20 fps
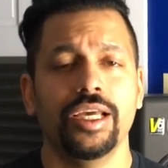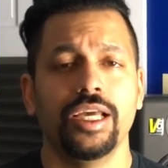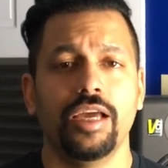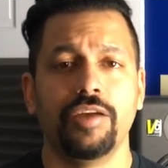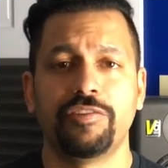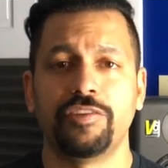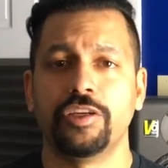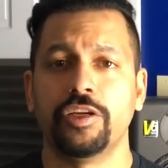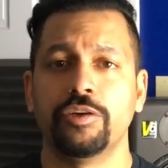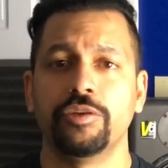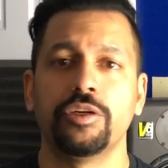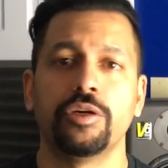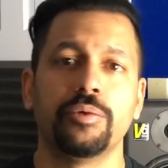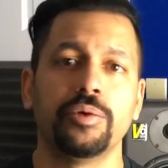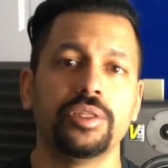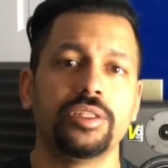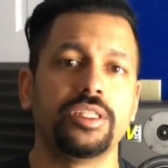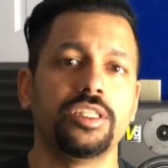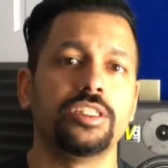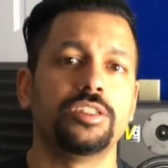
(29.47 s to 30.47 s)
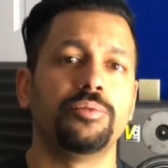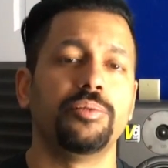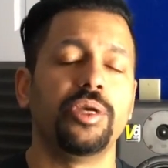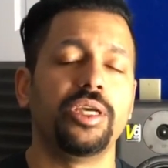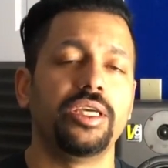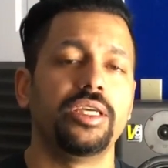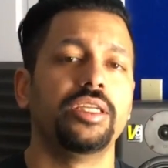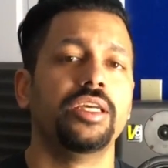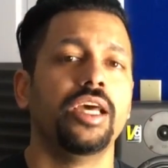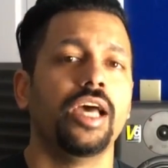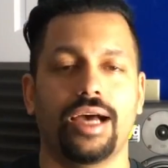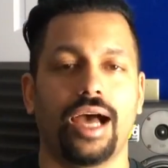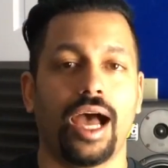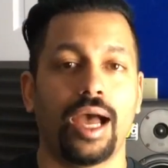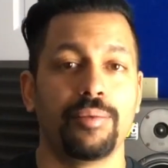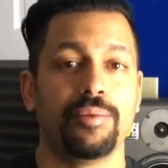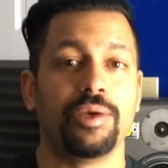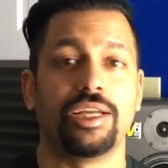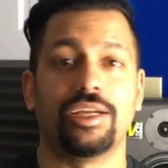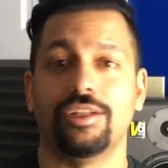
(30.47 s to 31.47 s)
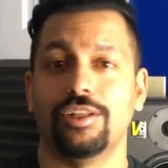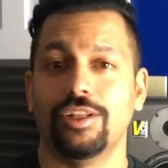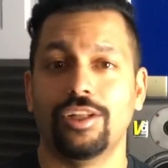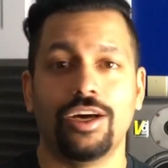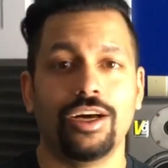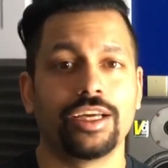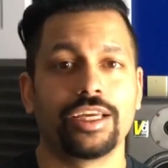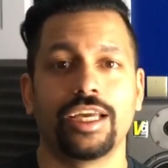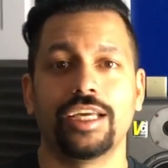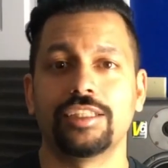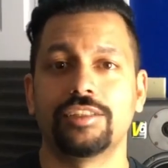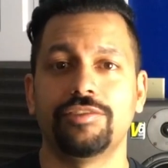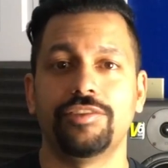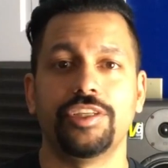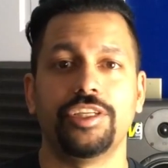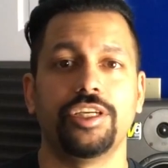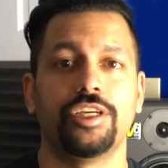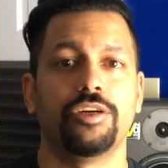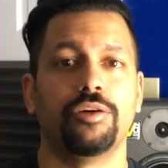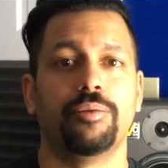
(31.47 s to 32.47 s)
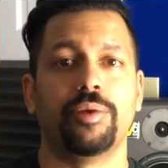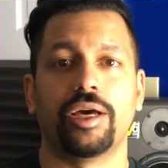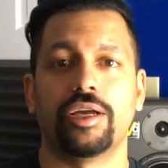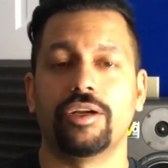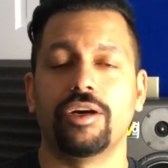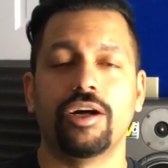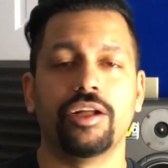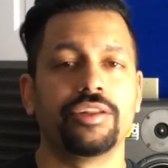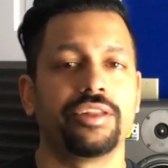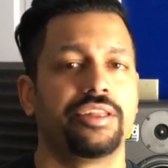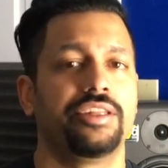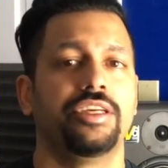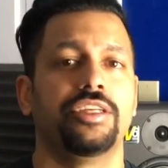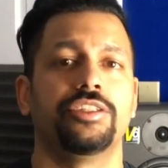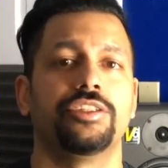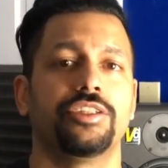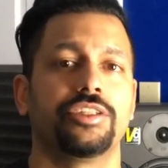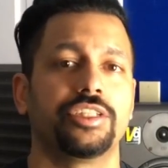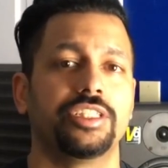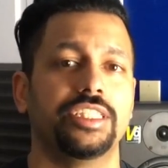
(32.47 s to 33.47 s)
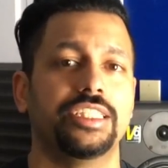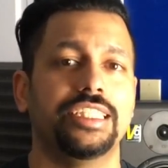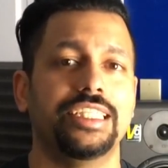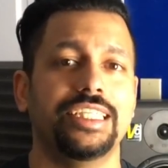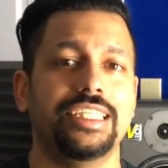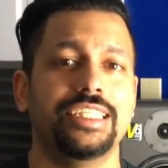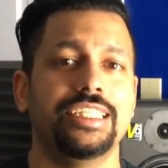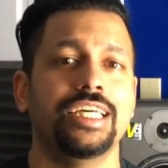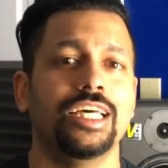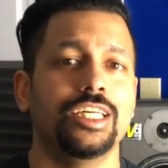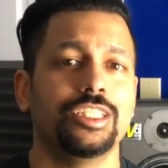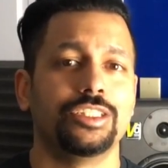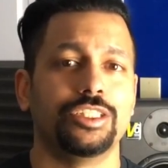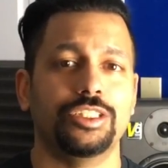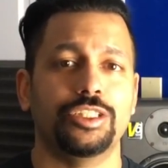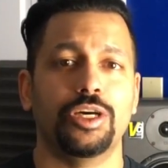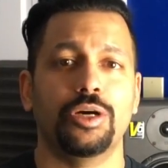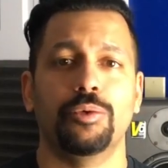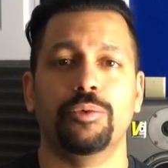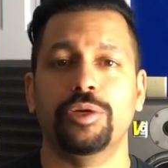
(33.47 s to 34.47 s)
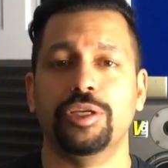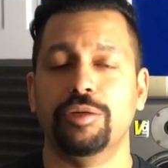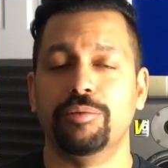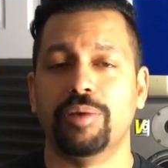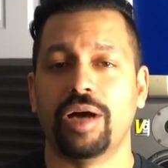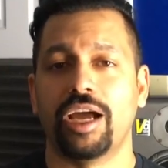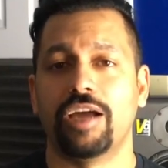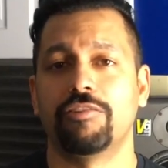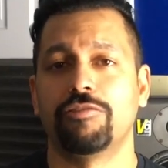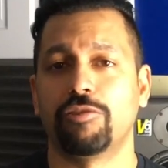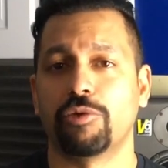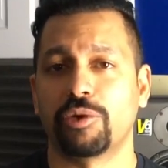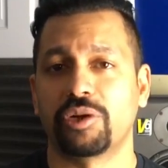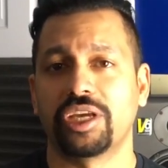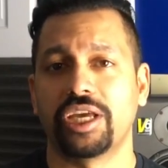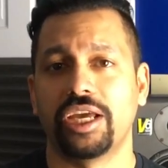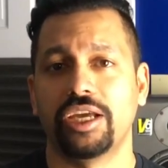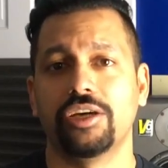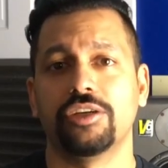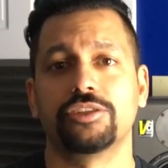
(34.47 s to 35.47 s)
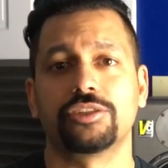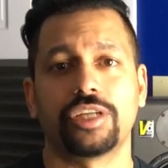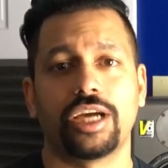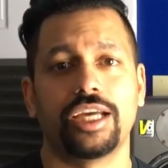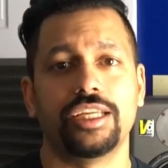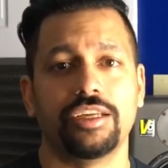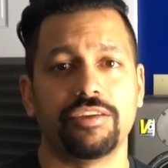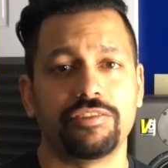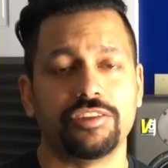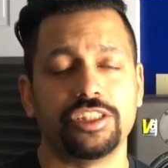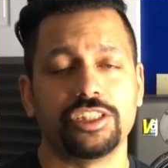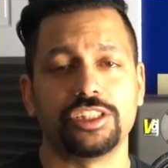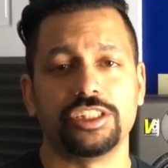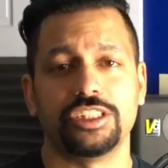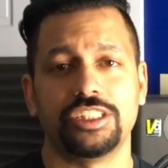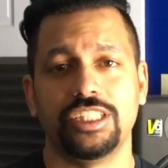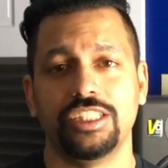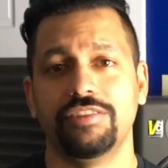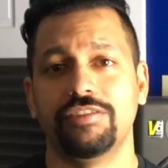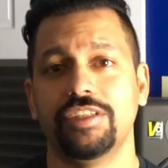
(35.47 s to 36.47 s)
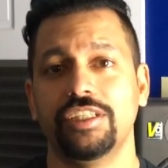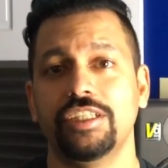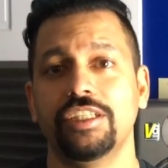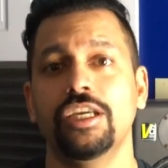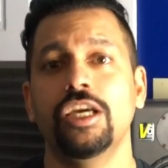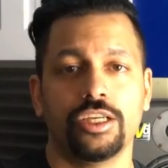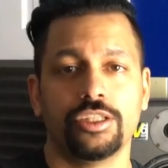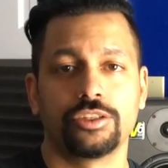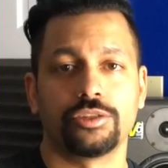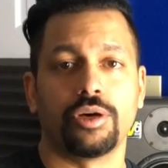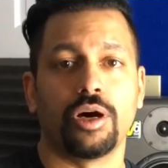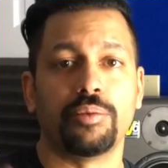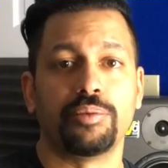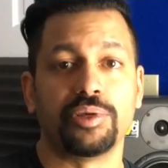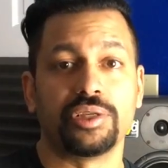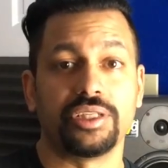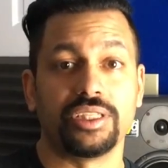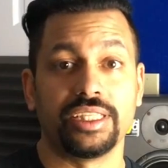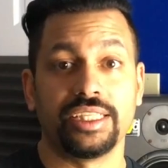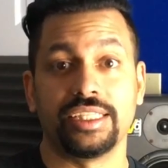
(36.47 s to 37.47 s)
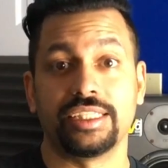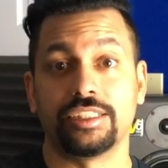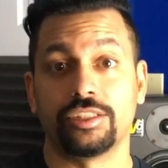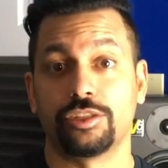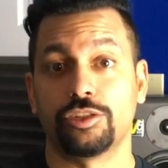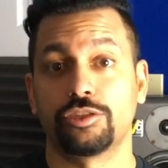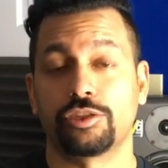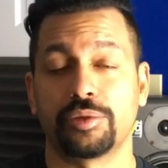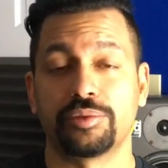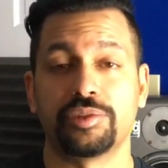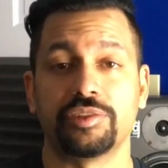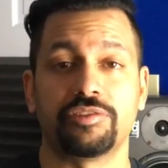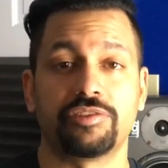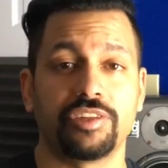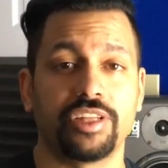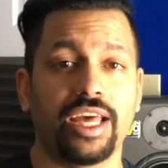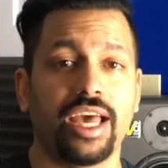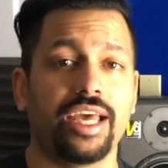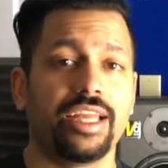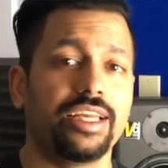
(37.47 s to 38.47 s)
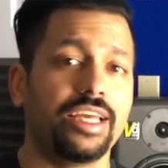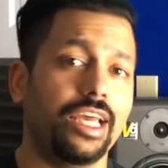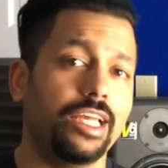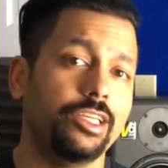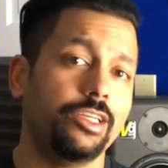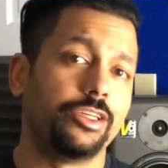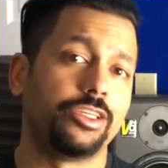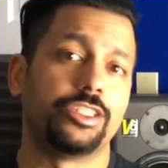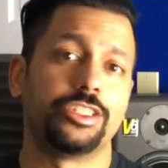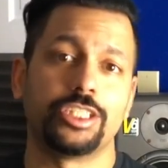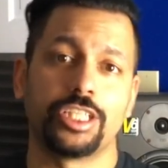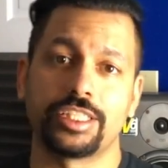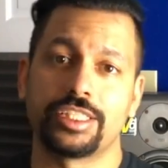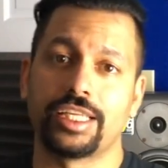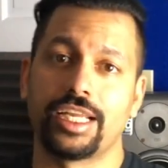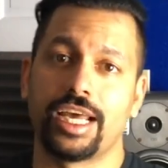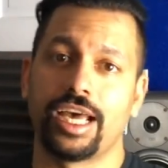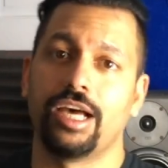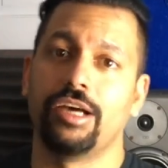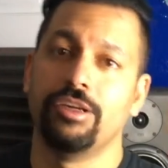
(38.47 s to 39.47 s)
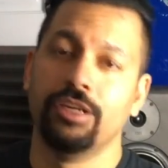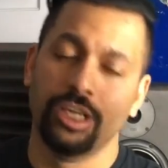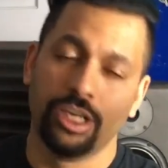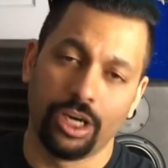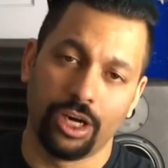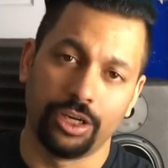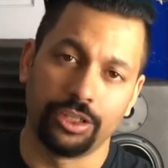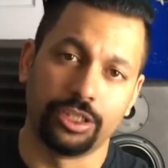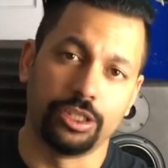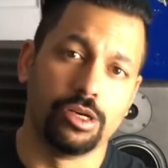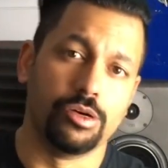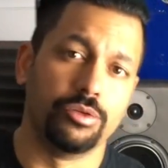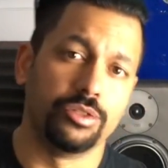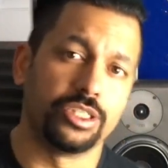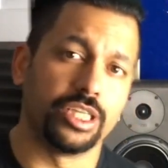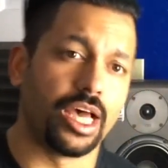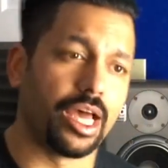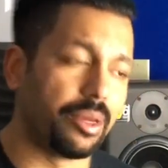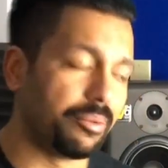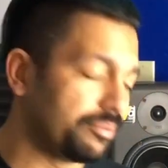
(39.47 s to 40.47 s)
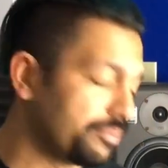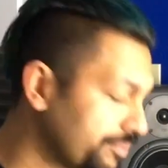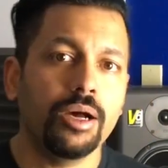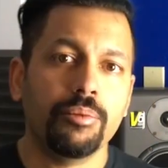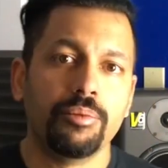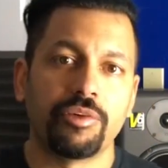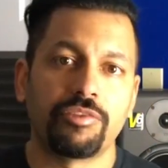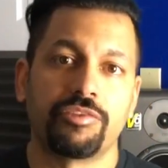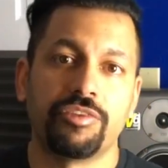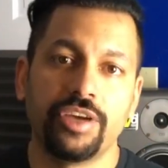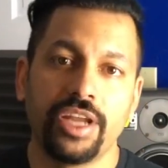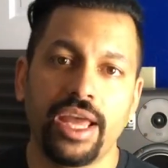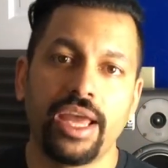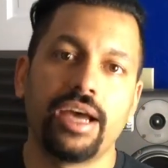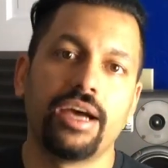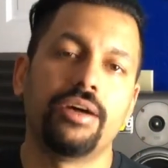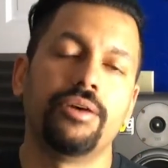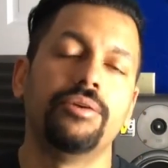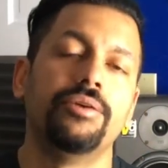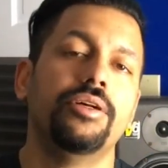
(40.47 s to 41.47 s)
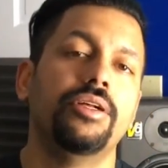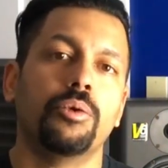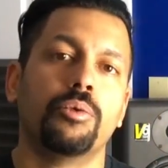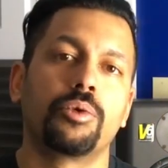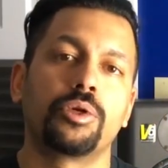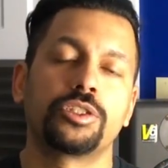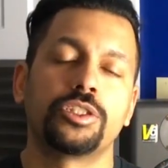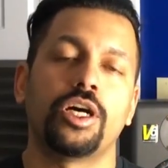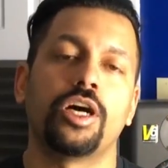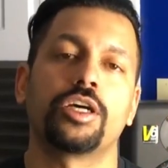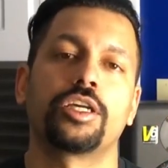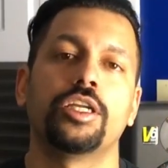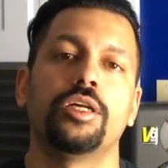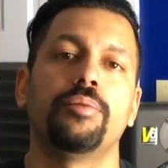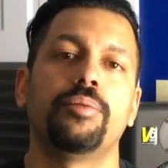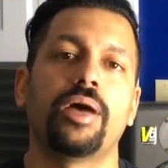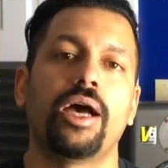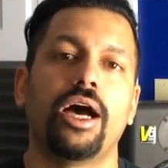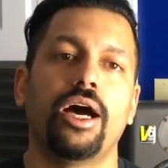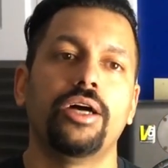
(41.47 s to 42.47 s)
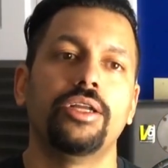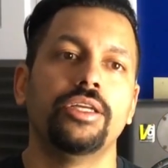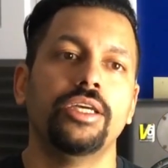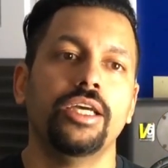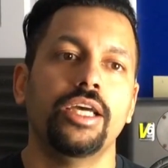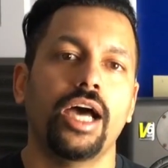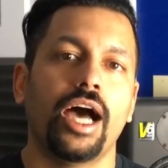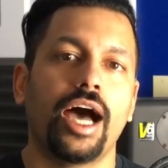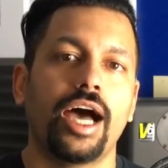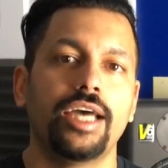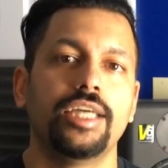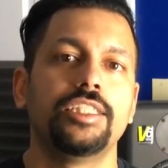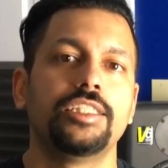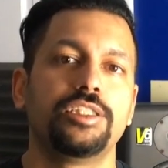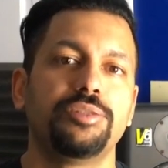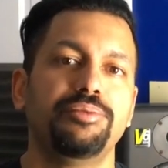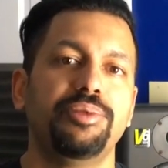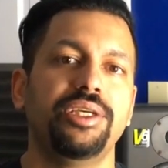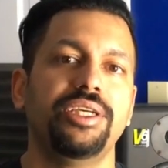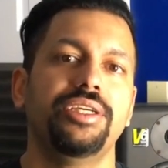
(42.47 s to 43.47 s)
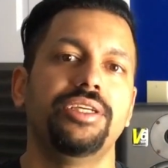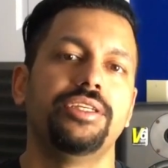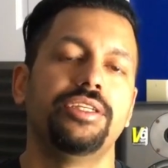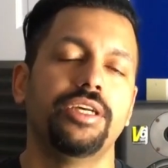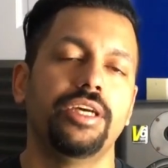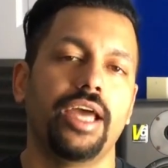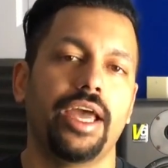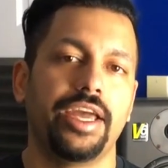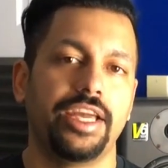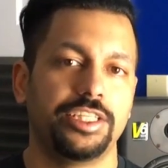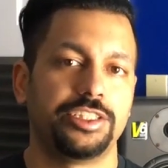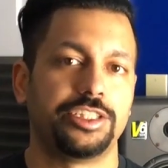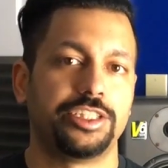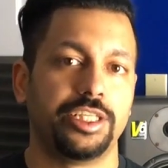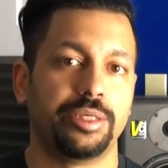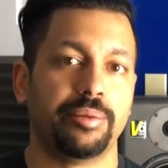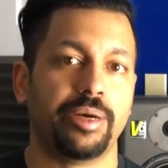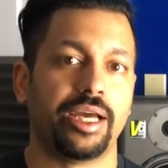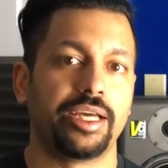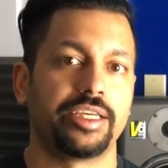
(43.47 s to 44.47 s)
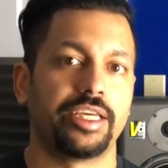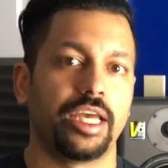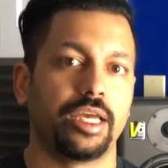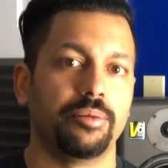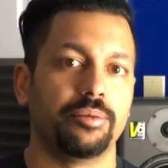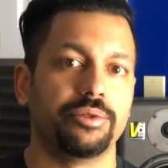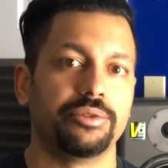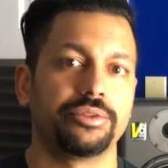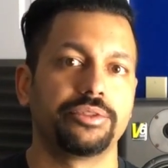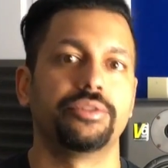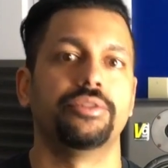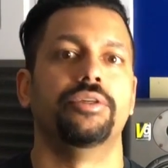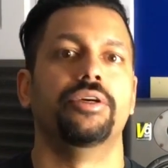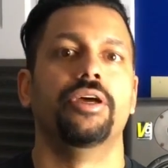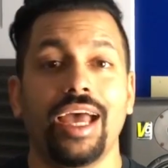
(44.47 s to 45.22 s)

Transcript: If you don't know what these mean, I made a long ass video about all the things you're gonna need to know when you buy a 4K ultra high definition TV. So I'll put a link in the description for that and you can check that out on your own time. But for now, we're talking about high speed HDMI cables.